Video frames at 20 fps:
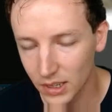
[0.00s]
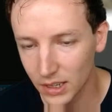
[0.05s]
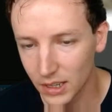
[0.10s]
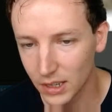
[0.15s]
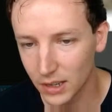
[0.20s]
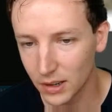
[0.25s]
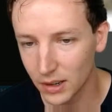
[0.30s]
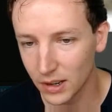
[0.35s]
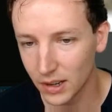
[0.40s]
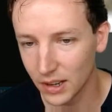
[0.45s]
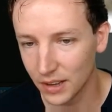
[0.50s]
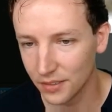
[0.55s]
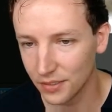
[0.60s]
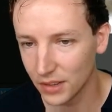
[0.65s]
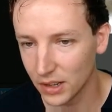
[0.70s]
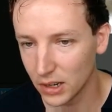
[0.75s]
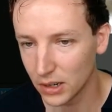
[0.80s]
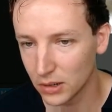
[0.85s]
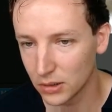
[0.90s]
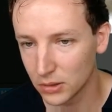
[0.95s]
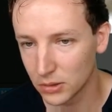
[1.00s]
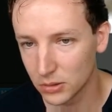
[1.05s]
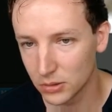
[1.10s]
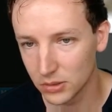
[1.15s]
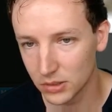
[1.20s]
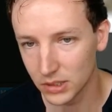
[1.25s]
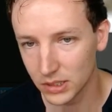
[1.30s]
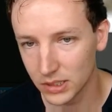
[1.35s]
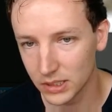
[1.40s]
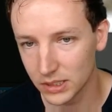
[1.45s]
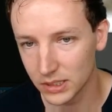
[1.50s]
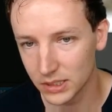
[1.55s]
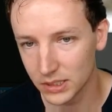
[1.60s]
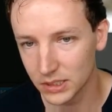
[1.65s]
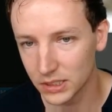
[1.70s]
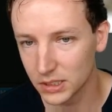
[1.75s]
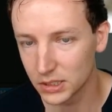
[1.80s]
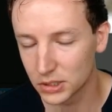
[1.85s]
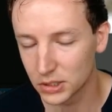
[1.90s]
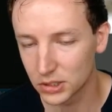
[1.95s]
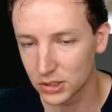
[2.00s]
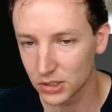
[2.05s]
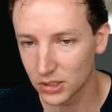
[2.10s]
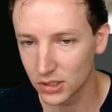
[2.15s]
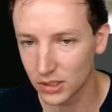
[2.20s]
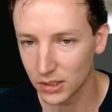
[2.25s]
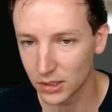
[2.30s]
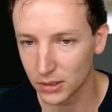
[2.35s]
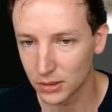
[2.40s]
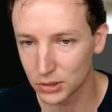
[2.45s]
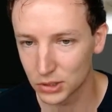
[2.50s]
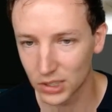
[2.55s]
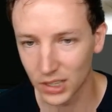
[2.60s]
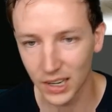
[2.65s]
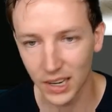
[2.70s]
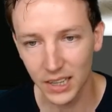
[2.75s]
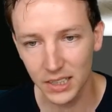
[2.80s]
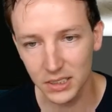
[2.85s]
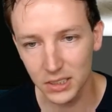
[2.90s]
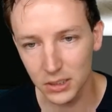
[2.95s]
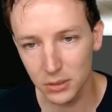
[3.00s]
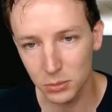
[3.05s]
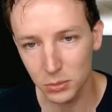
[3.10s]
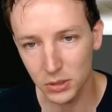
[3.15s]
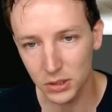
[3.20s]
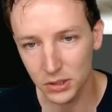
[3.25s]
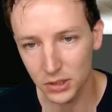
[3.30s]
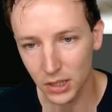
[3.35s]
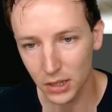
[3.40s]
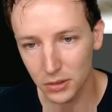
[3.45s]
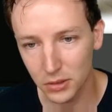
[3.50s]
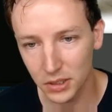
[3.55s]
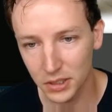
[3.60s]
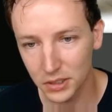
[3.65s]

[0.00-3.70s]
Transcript: uh, and now it is uh, selected but now